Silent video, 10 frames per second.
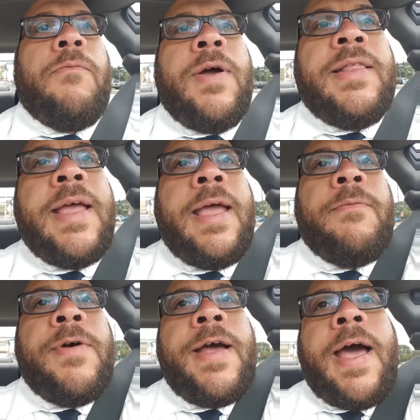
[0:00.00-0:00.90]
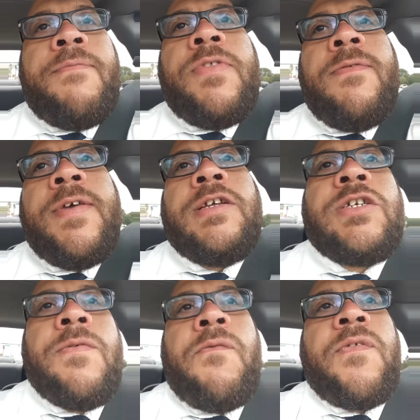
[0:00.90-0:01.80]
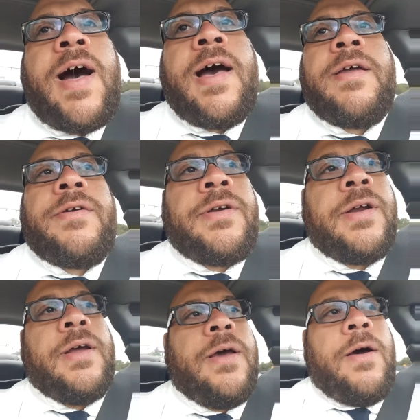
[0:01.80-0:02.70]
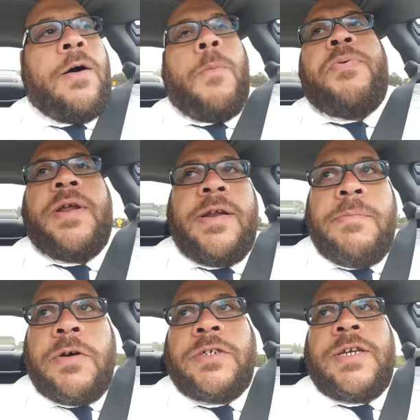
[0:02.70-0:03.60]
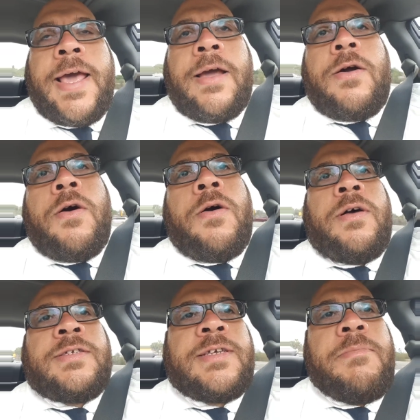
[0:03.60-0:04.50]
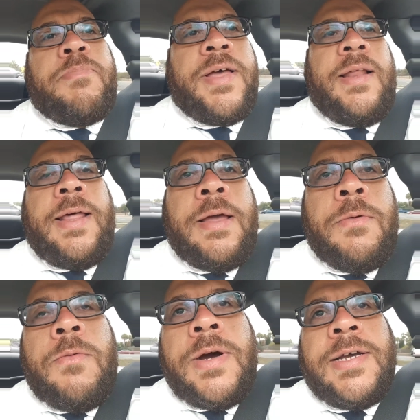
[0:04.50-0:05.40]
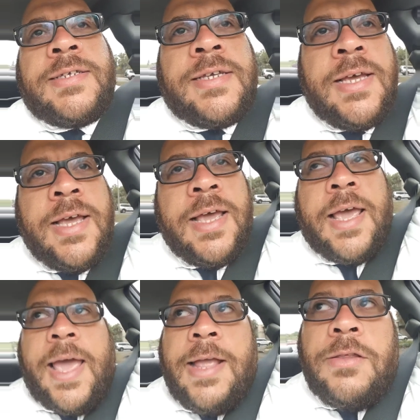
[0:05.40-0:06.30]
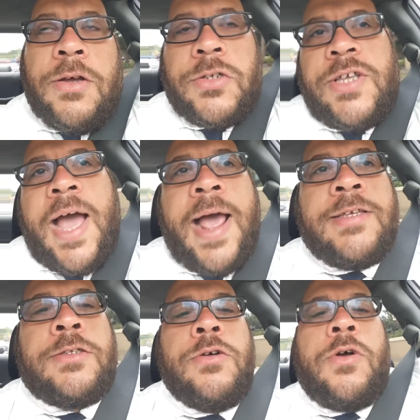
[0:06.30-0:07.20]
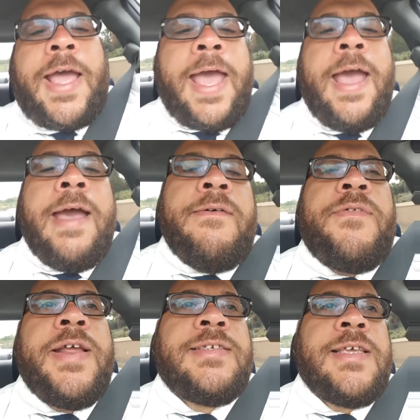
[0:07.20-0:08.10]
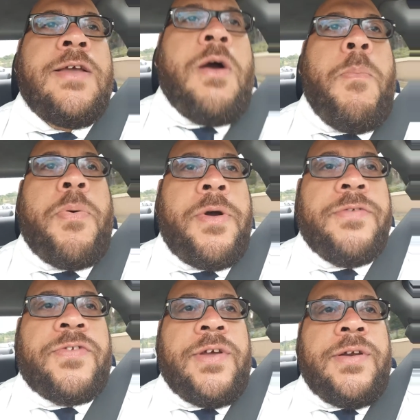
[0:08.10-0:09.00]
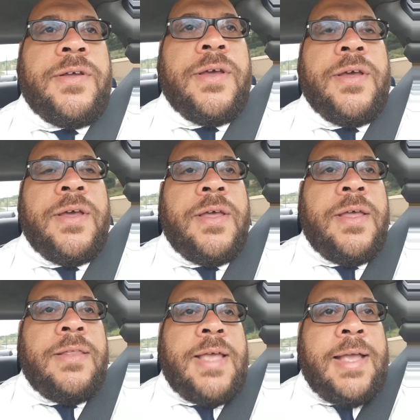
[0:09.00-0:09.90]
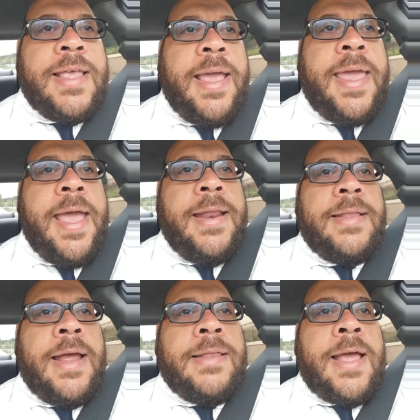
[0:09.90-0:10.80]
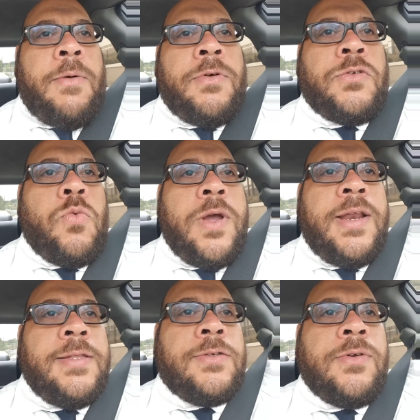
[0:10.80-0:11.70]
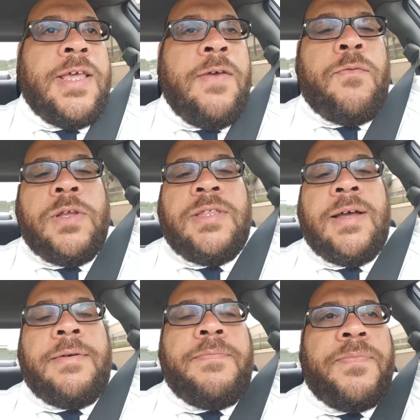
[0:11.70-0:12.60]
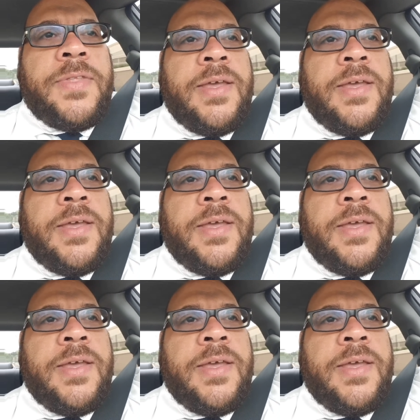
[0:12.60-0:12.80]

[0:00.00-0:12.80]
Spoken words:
when Activision fired or pretty much let go of Zampella and West, and those guys took every single person that that was willing to live with them.